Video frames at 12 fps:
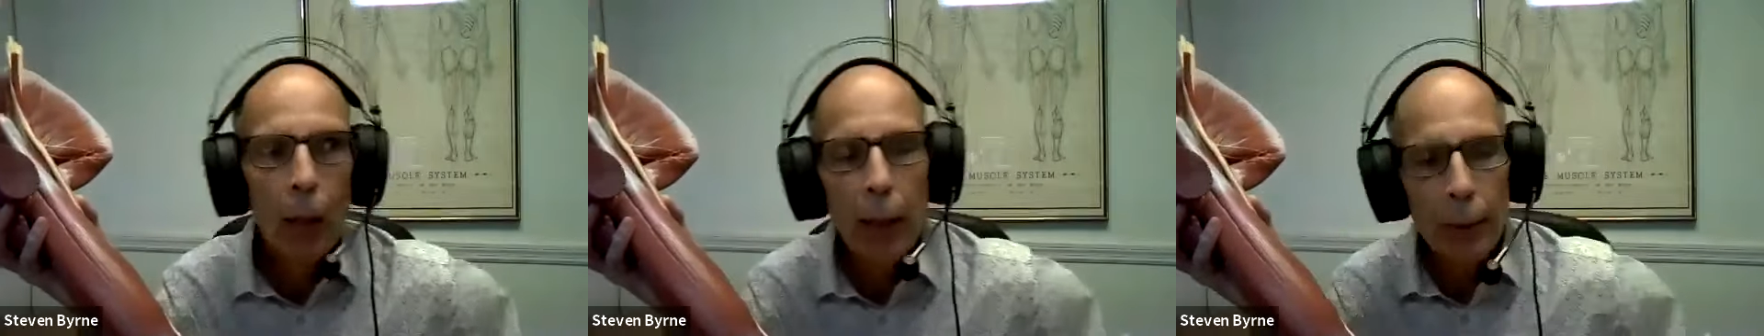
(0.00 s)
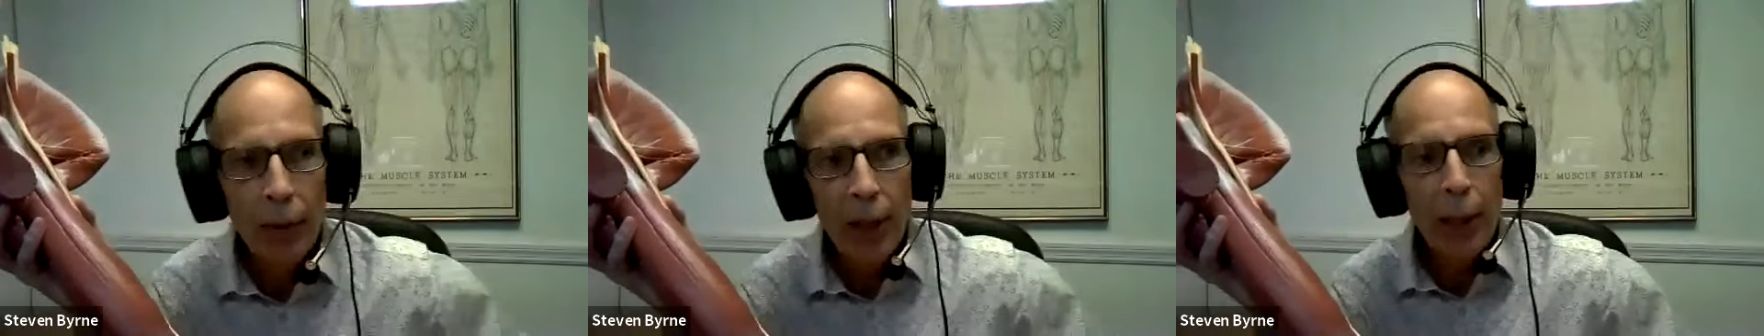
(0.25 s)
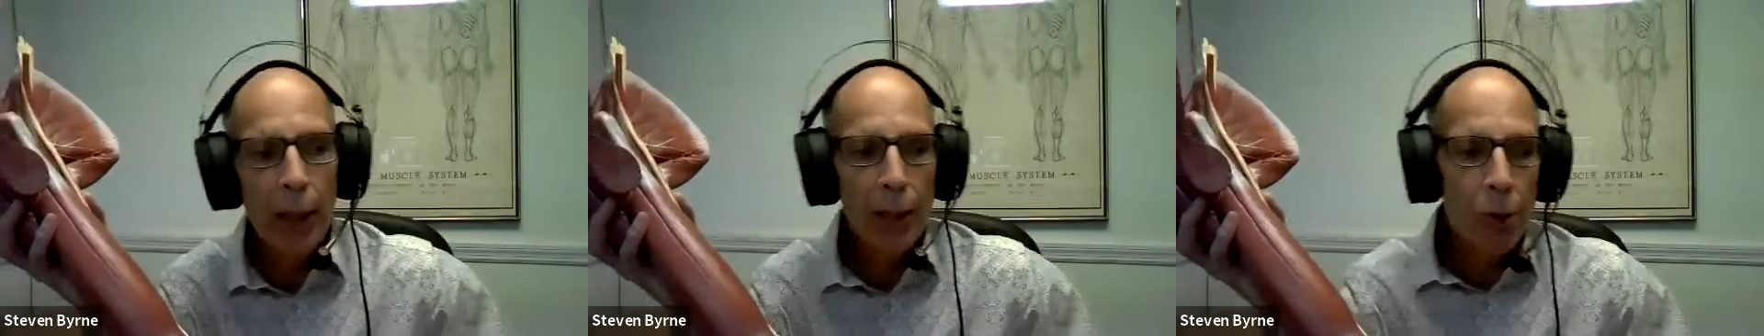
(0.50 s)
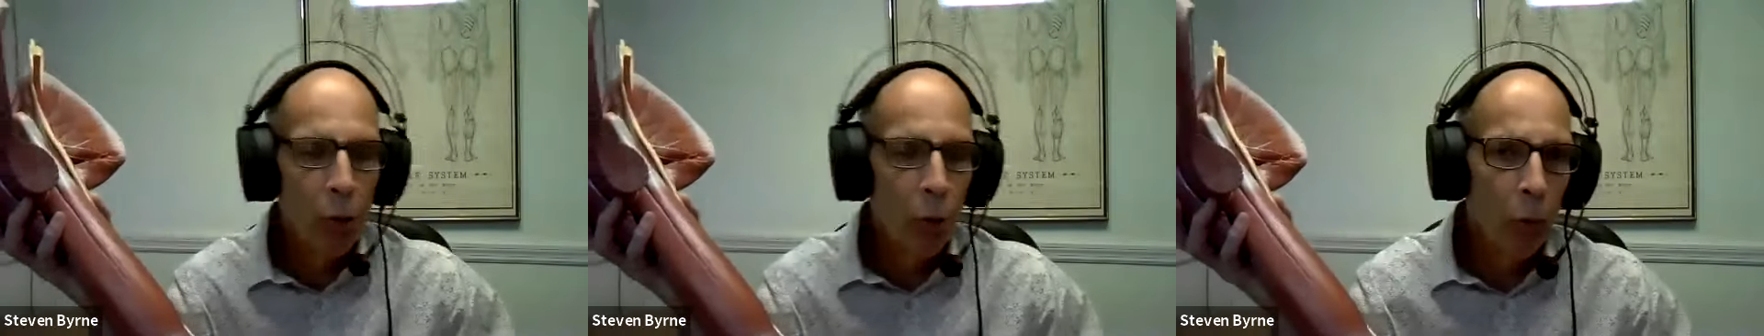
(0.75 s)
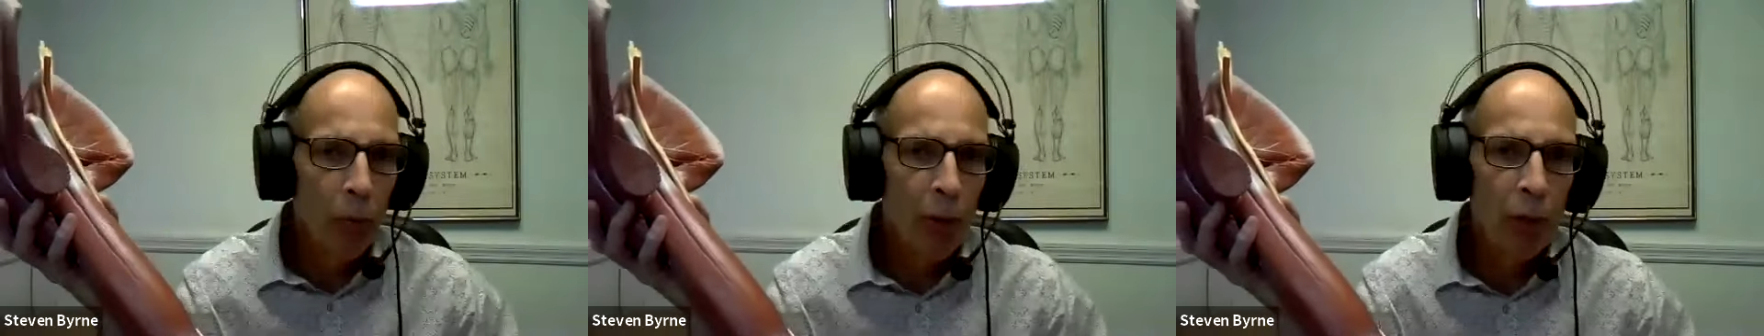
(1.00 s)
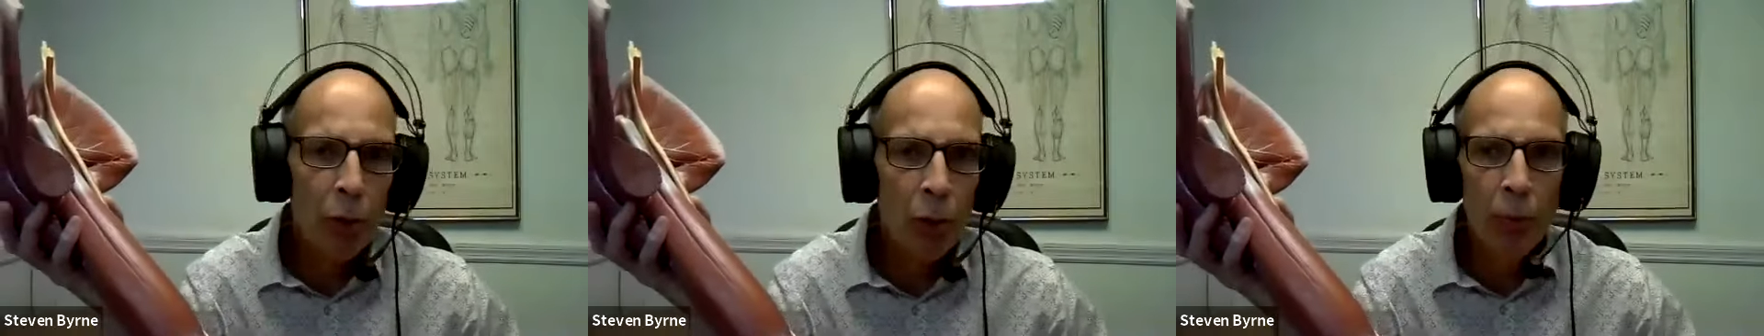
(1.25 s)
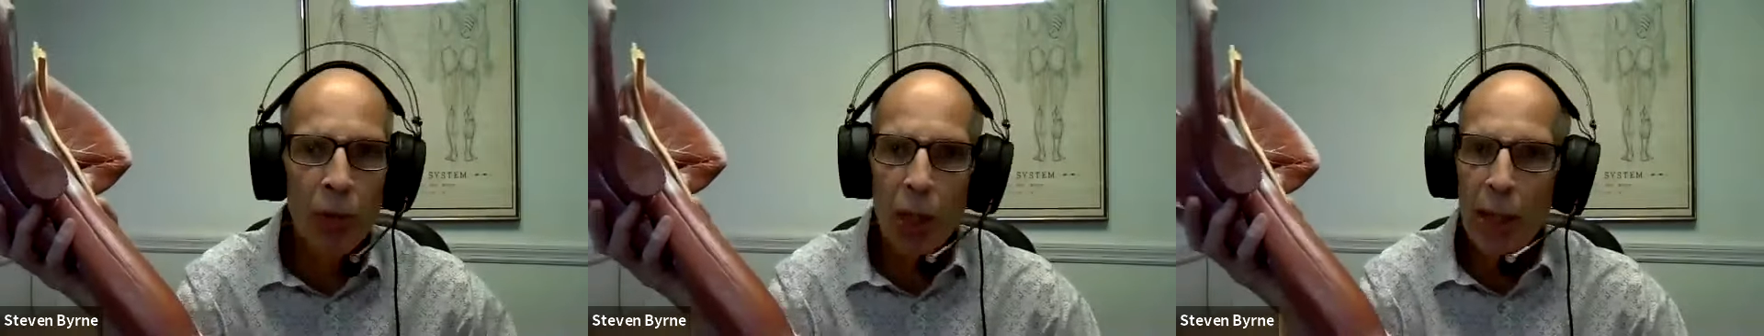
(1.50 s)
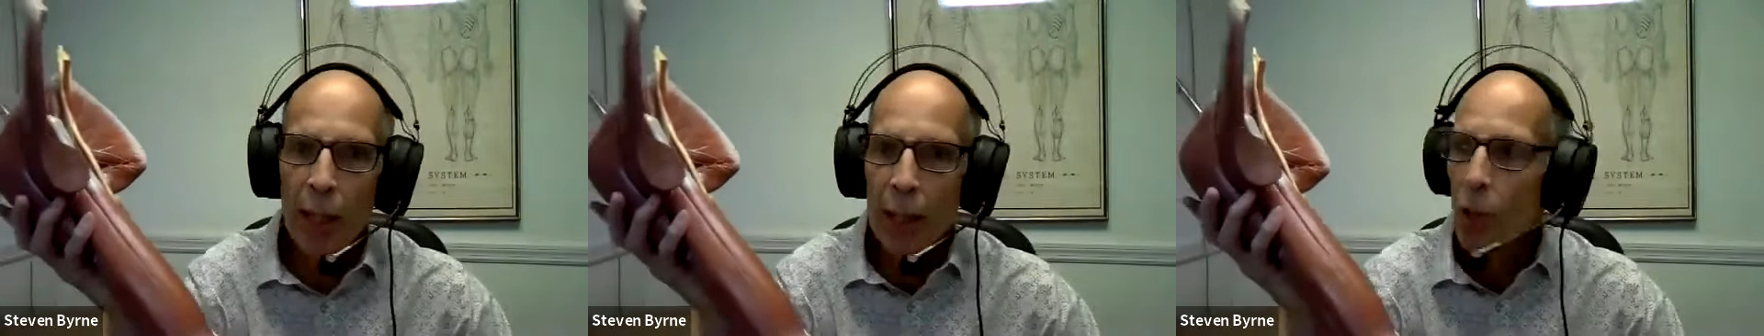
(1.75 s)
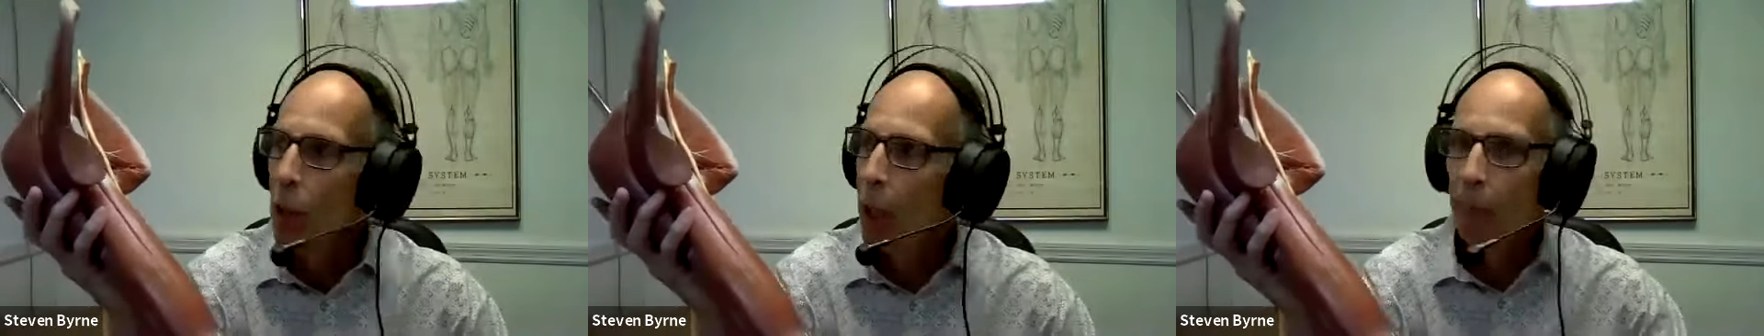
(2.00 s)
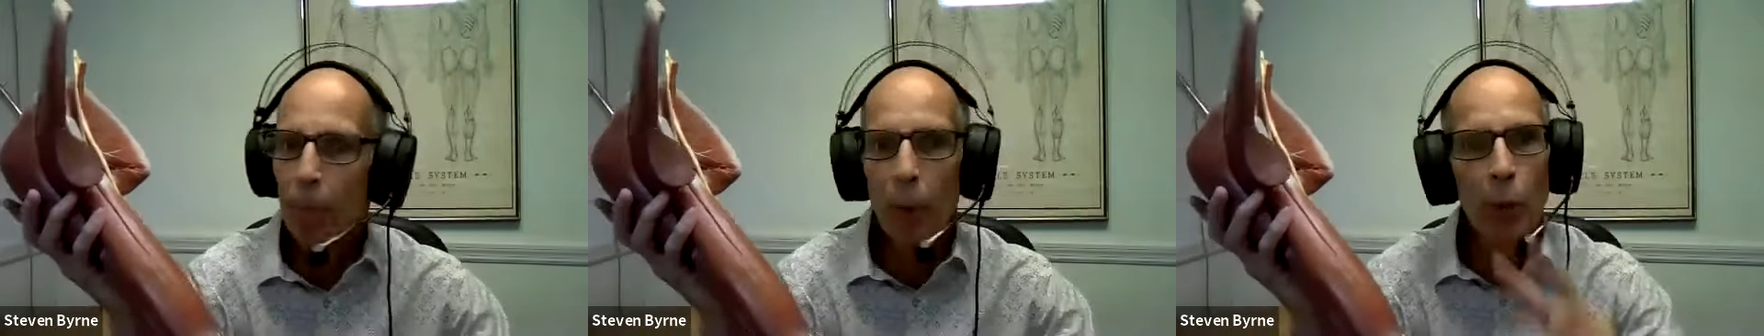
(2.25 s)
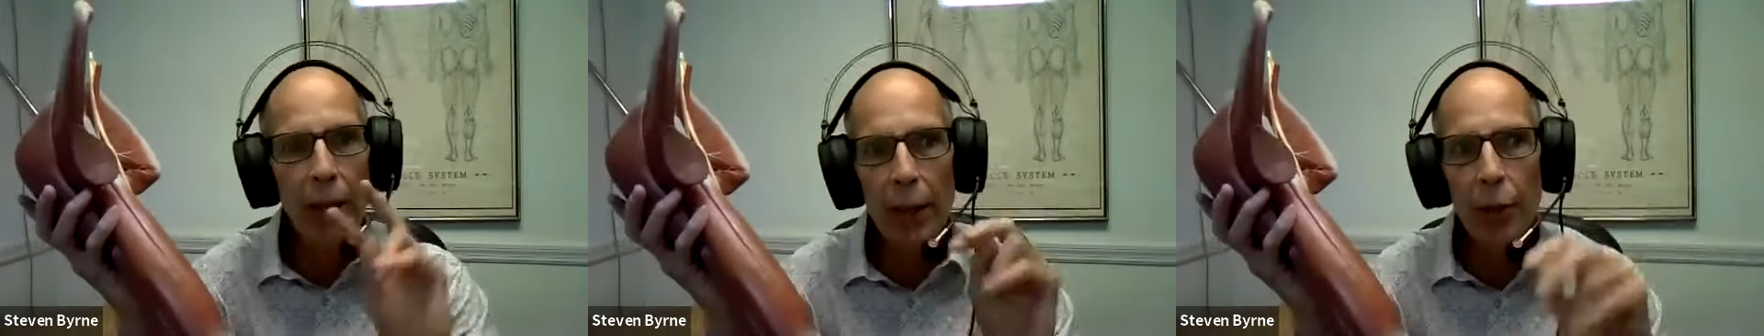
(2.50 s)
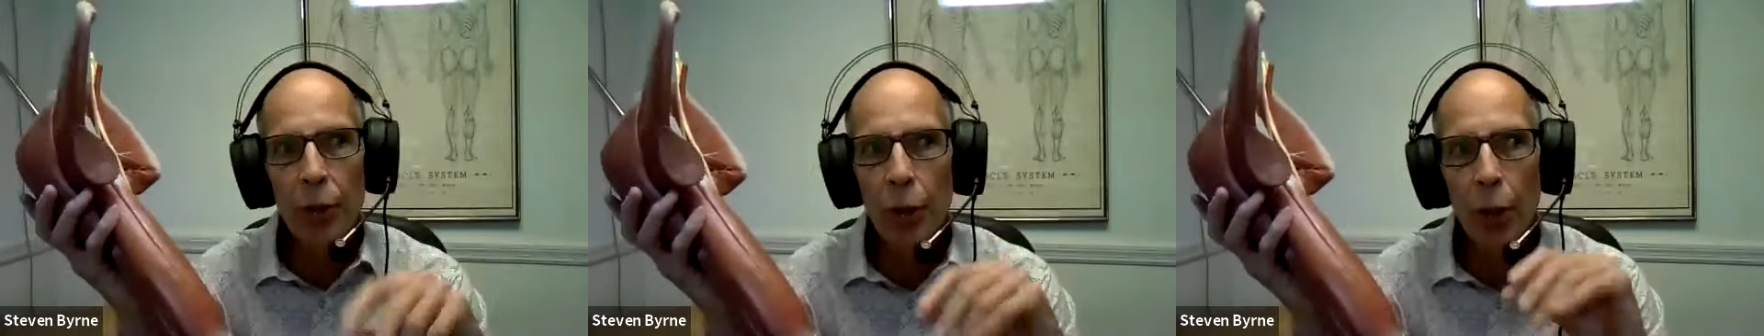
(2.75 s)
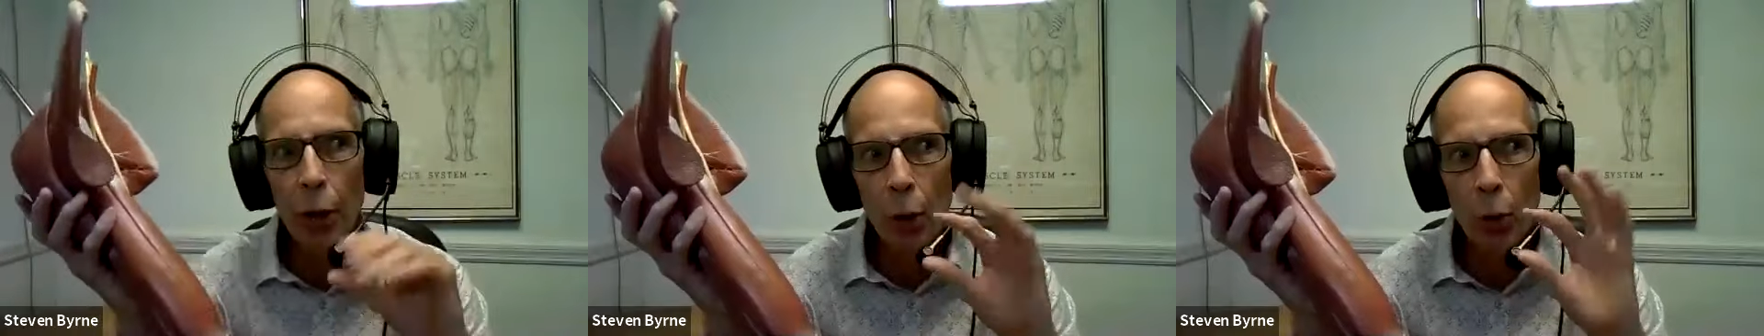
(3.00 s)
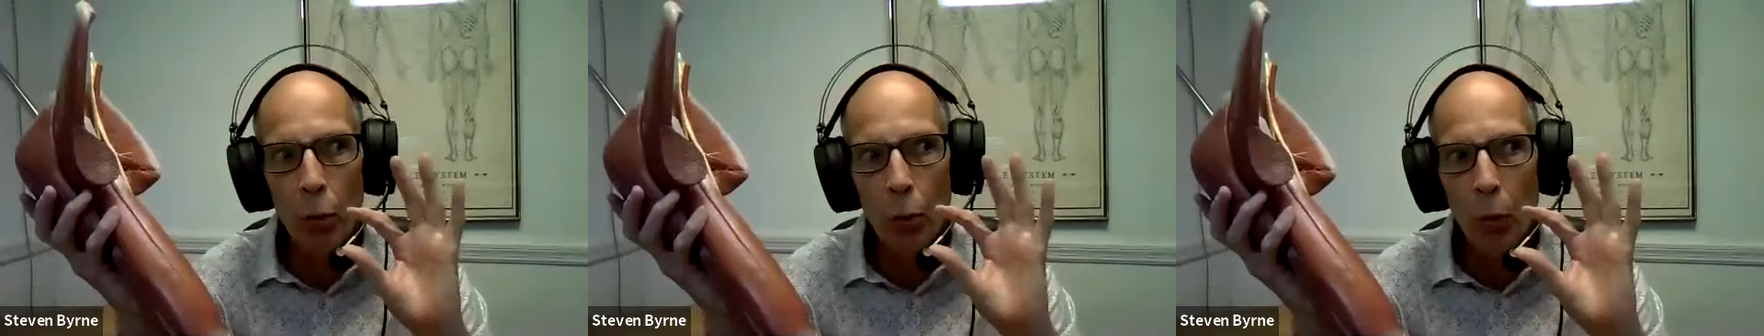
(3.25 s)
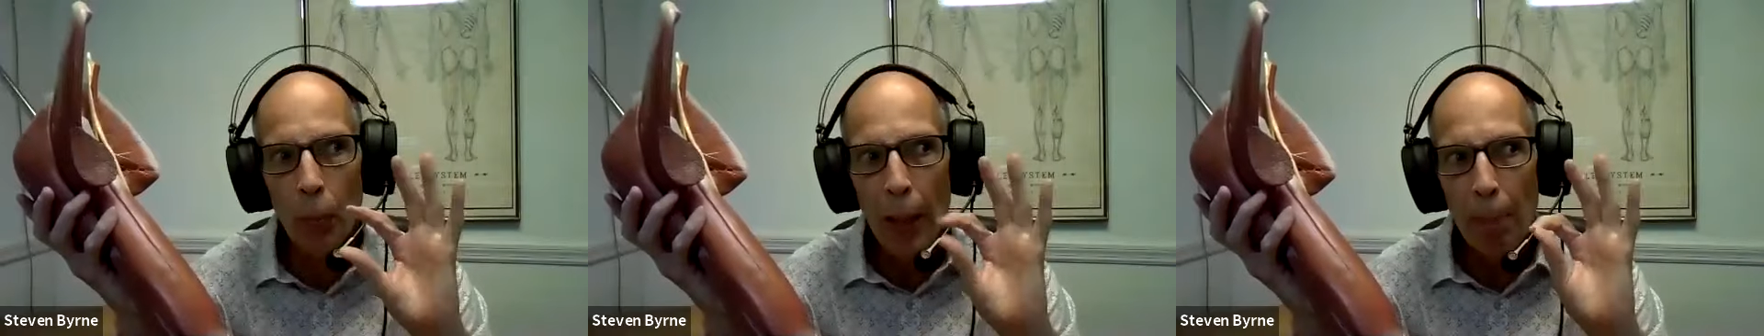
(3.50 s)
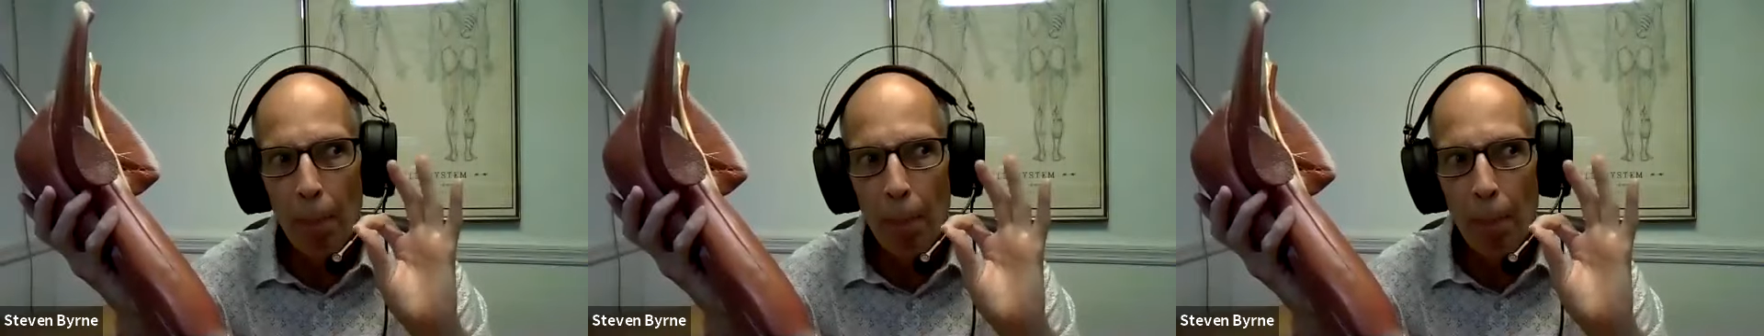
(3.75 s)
I don't think I told the students last night, but we need to know